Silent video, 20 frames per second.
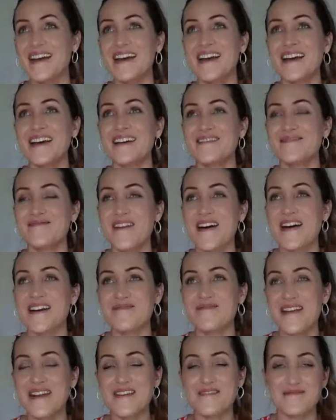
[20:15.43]

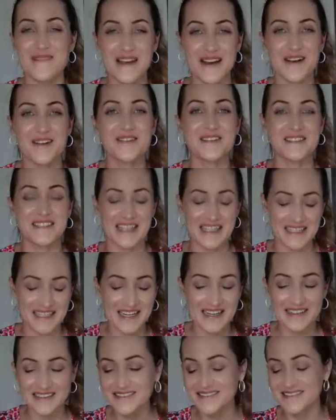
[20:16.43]
many of my coaches can
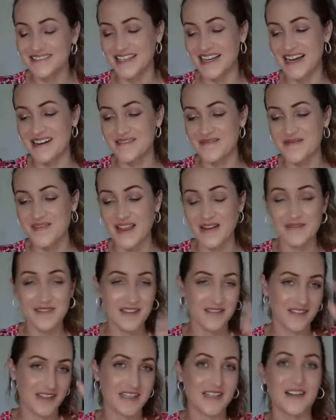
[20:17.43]
tell, I'm
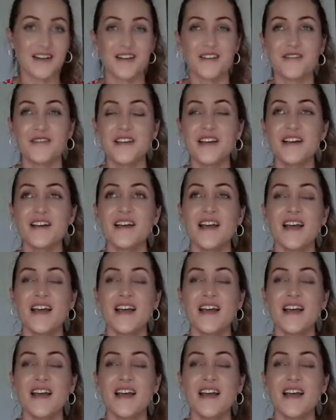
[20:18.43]
living a lot of fear.